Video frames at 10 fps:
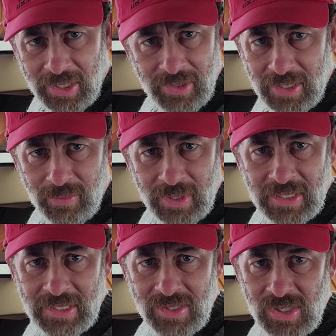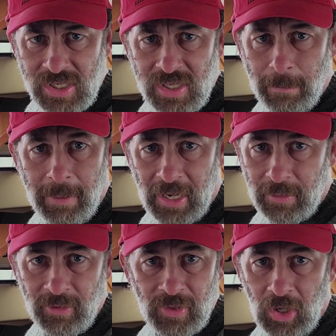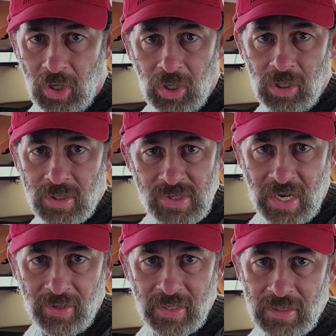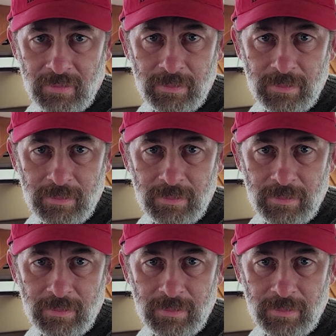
there, really. It's just the bottom of the hull is how they